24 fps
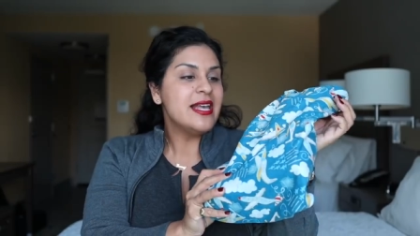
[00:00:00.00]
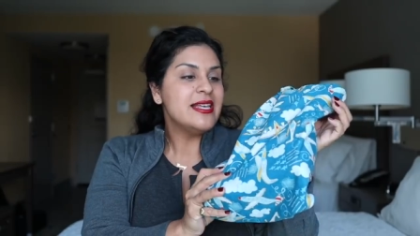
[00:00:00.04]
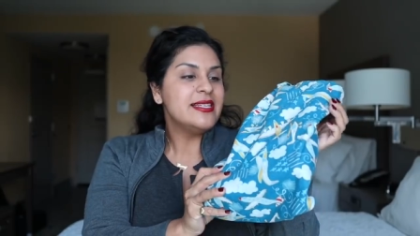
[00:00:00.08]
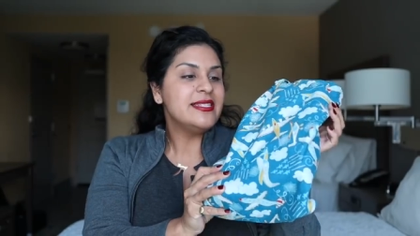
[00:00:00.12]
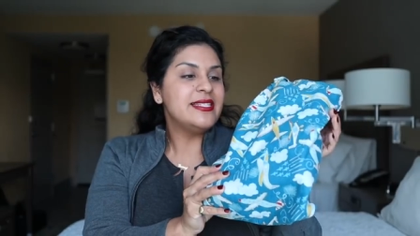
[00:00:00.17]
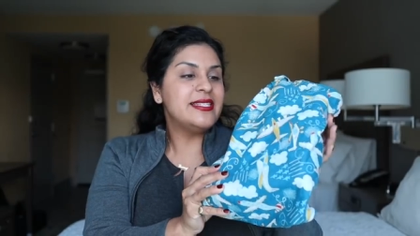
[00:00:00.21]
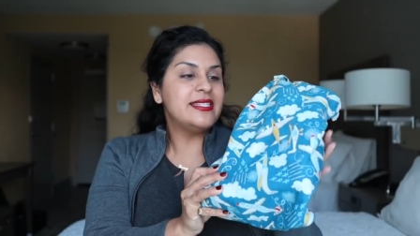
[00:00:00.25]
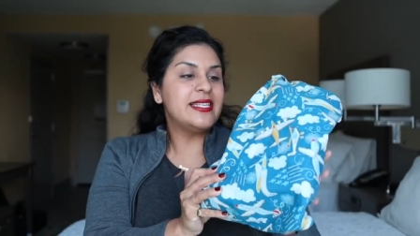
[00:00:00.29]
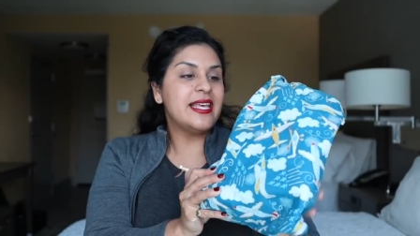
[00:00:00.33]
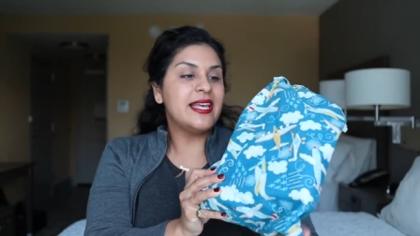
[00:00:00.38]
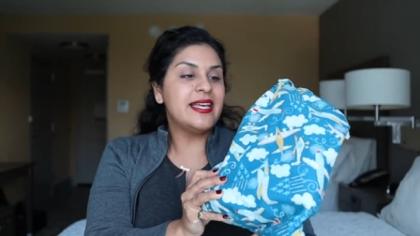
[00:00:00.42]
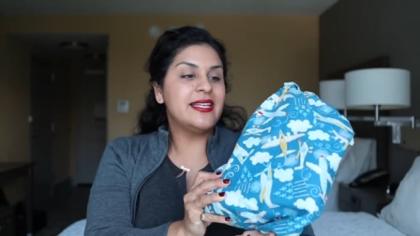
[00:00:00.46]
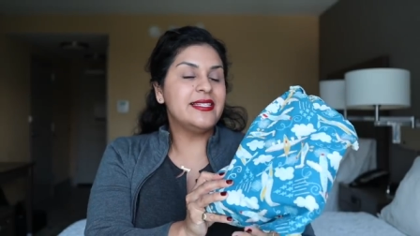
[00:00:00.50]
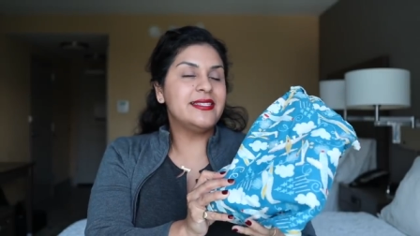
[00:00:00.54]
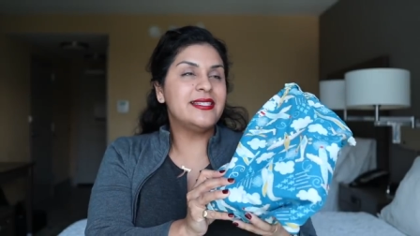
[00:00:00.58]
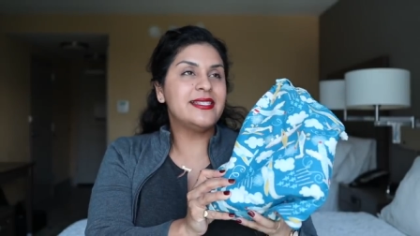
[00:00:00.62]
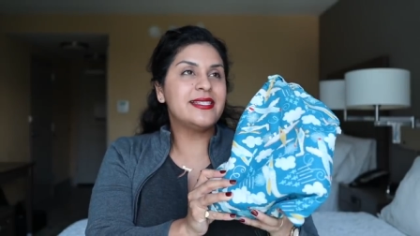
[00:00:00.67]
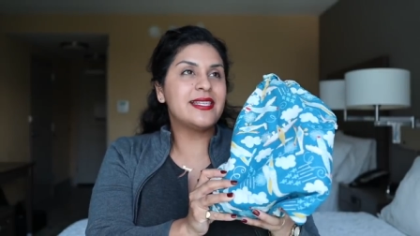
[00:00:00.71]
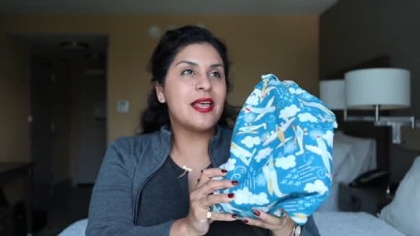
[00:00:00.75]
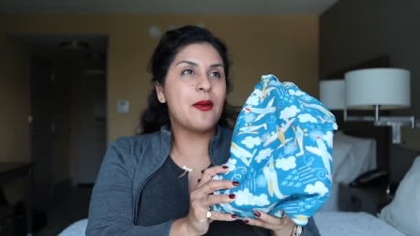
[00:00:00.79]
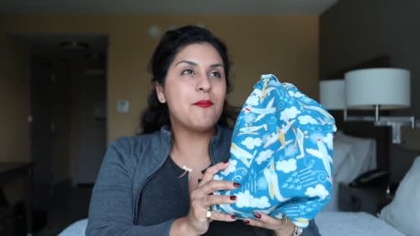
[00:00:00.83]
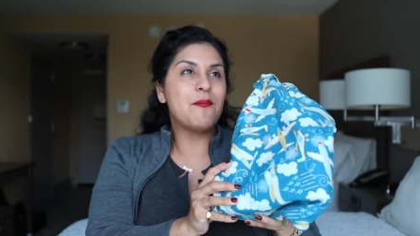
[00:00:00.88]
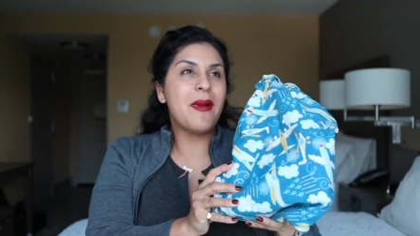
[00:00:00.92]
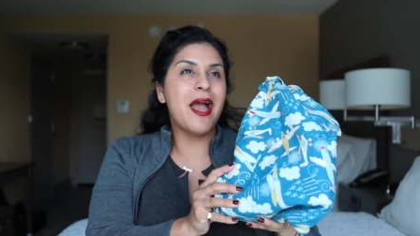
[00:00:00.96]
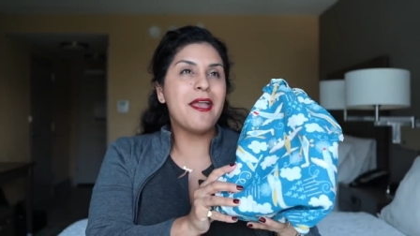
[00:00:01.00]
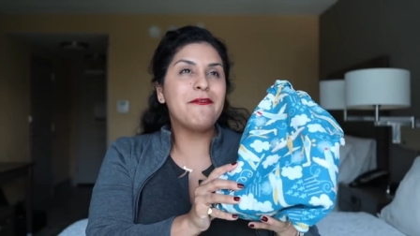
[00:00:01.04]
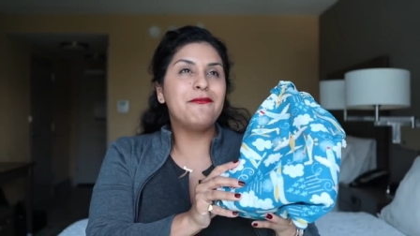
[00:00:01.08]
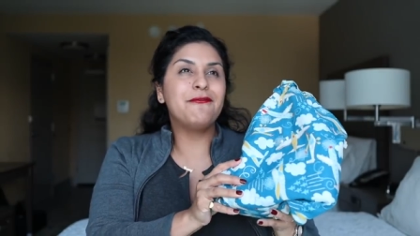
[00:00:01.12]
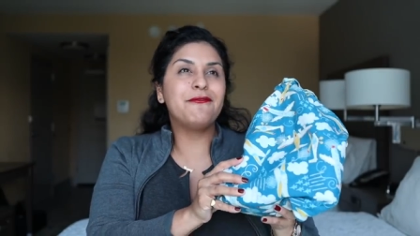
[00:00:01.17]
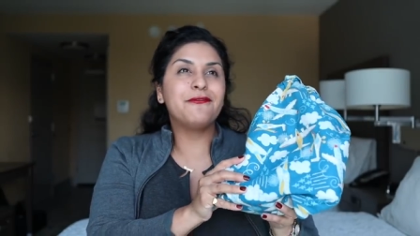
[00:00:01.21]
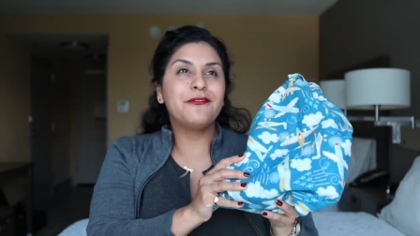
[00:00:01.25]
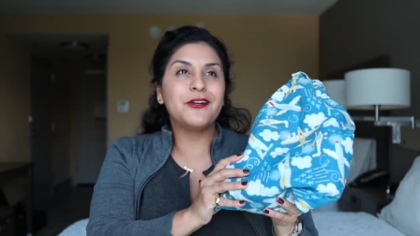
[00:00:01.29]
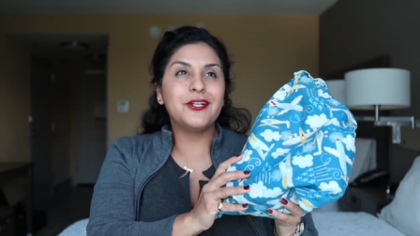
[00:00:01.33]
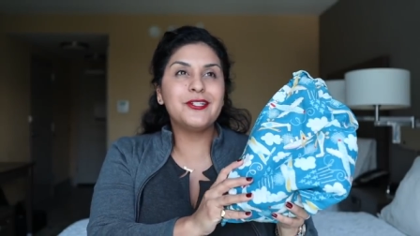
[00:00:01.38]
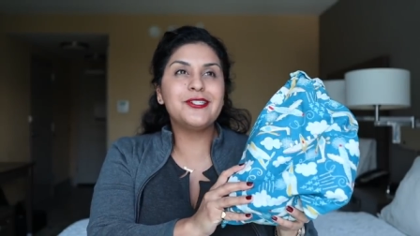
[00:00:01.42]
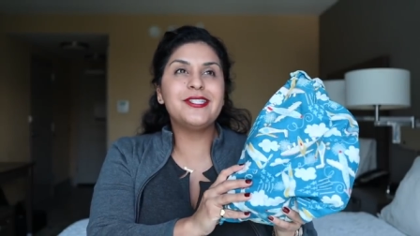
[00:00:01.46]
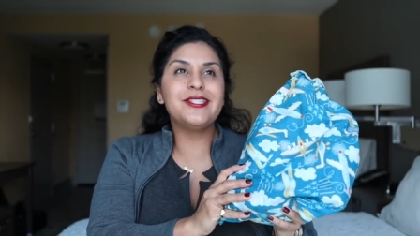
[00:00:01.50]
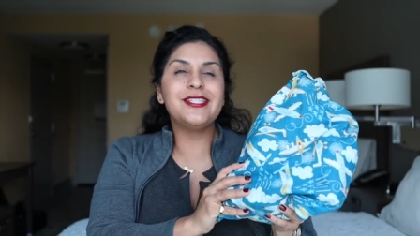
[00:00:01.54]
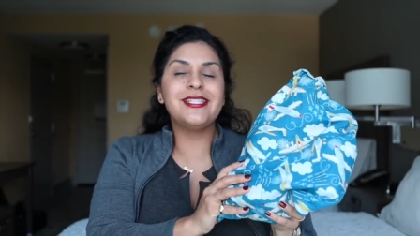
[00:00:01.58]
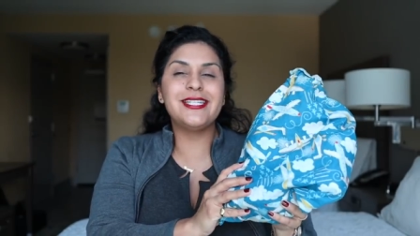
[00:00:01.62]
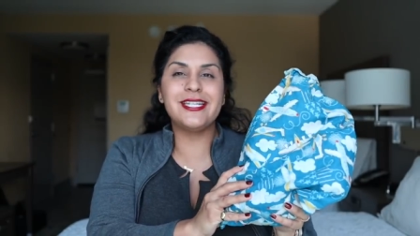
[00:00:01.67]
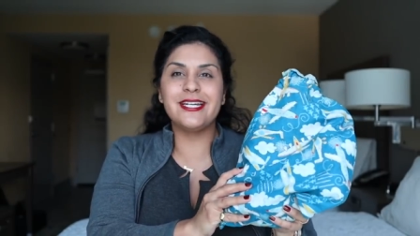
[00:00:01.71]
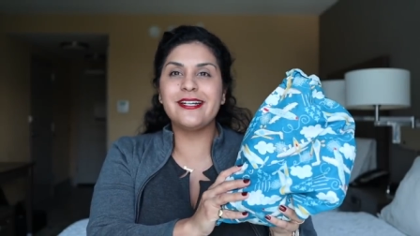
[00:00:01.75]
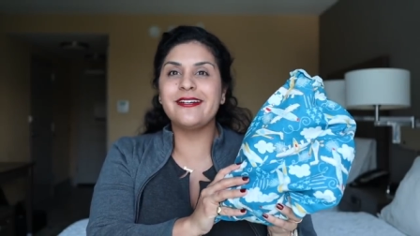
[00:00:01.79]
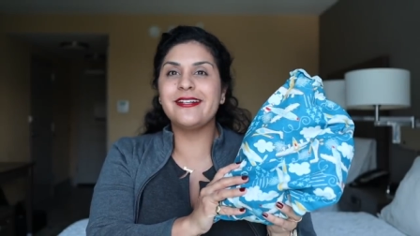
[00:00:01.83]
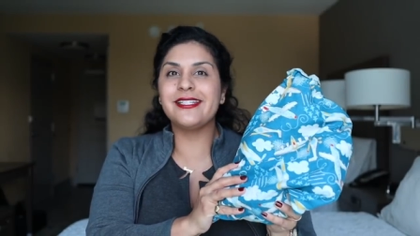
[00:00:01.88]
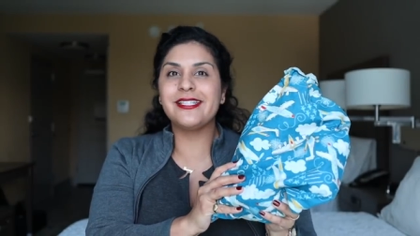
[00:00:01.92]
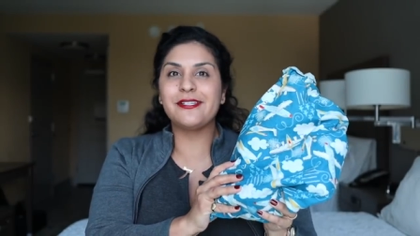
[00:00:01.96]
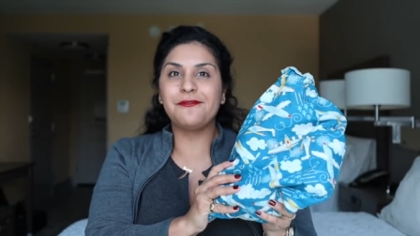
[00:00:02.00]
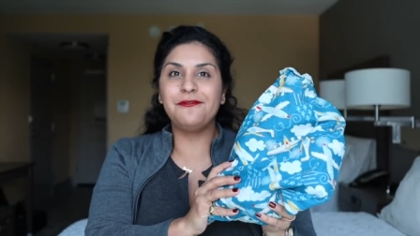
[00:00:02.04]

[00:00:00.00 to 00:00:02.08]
since my first year as